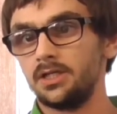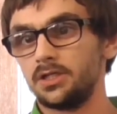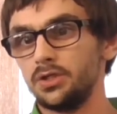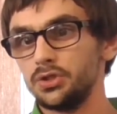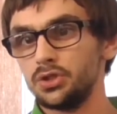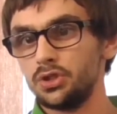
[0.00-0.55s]
you can
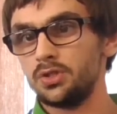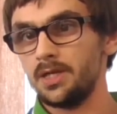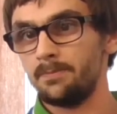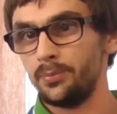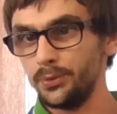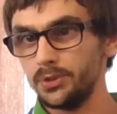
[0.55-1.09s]
also choose a
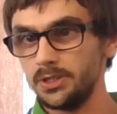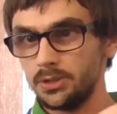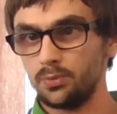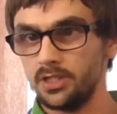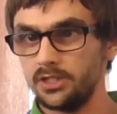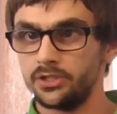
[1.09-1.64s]

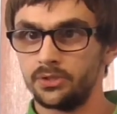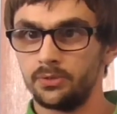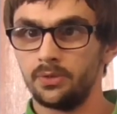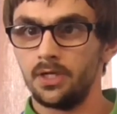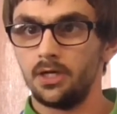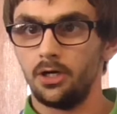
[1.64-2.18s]
borderless
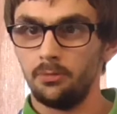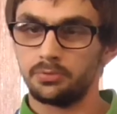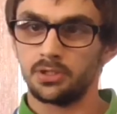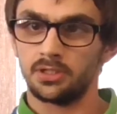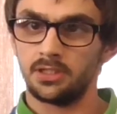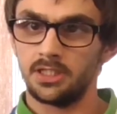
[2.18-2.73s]
window
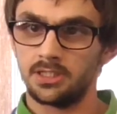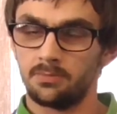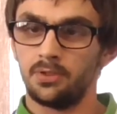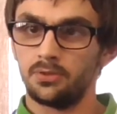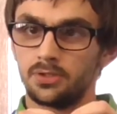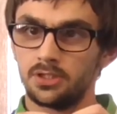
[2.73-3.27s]
option as
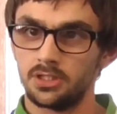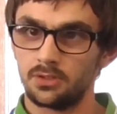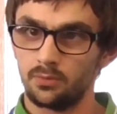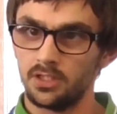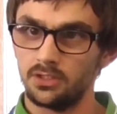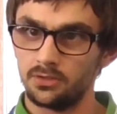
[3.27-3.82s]
opposed to just a
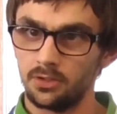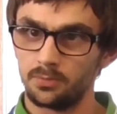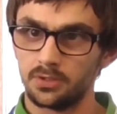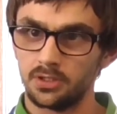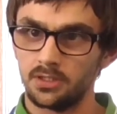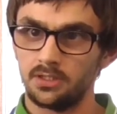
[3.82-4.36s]
windowed
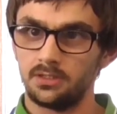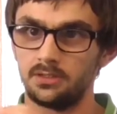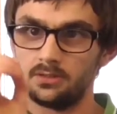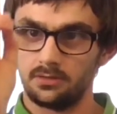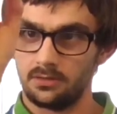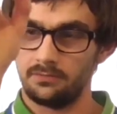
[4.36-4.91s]
option and
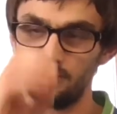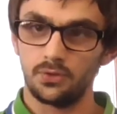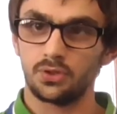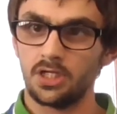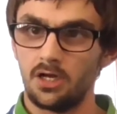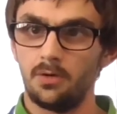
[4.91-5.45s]
full
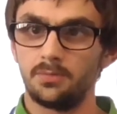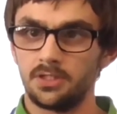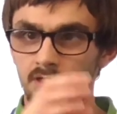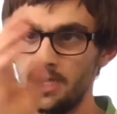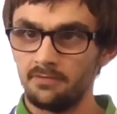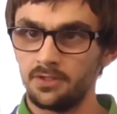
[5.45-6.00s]
screen option.
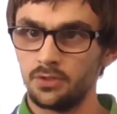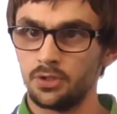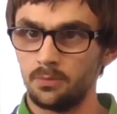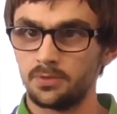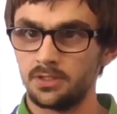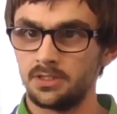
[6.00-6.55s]
You have those
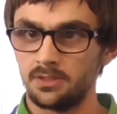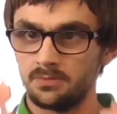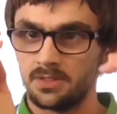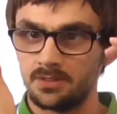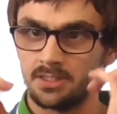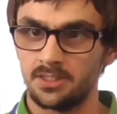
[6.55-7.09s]
options,
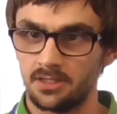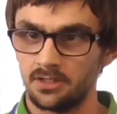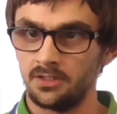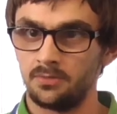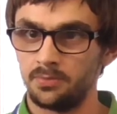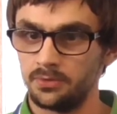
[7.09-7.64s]
sometimes there's a
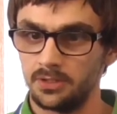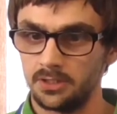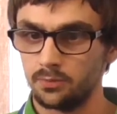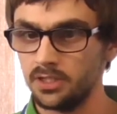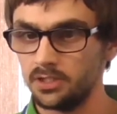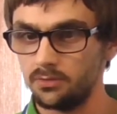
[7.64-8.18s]
third
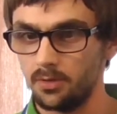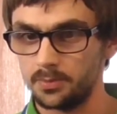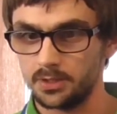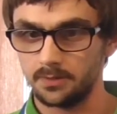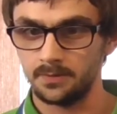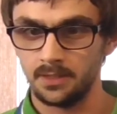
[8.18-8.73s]
borderless window
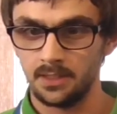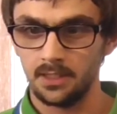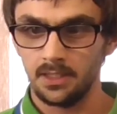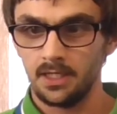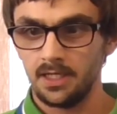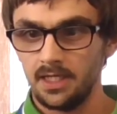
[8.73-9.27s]
option.
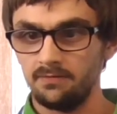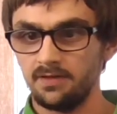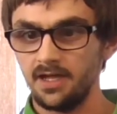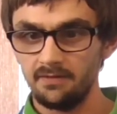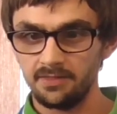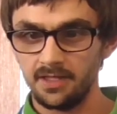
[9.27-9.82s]
If you
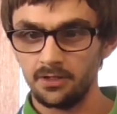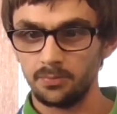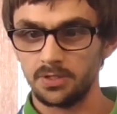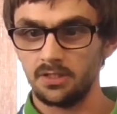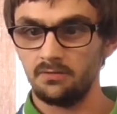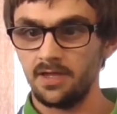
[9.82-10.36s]
have that
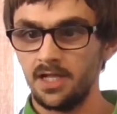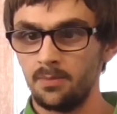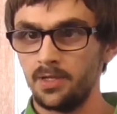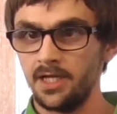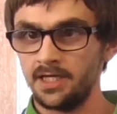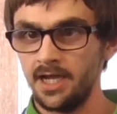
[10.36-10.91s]
option
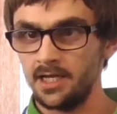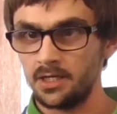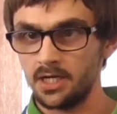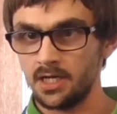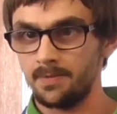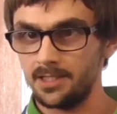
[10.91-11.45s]
available, I'd highly
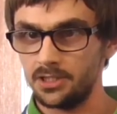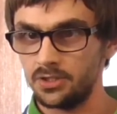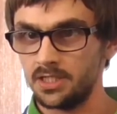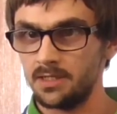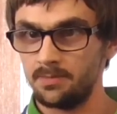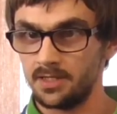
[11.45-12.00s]
recommend
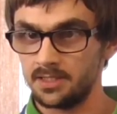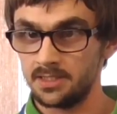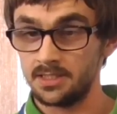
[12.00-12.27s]
using it because